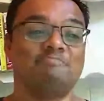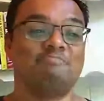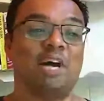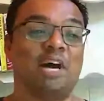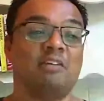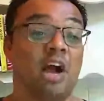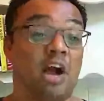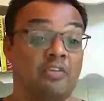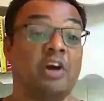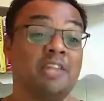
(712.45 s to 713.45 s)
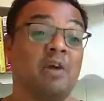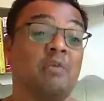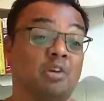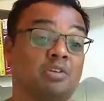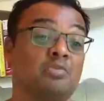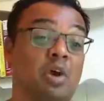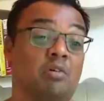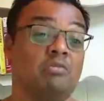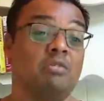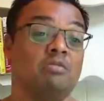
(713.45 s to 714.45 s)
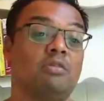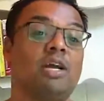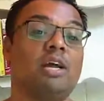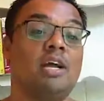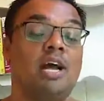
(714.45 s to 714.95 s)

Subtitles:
No. I've heard that one as well, right?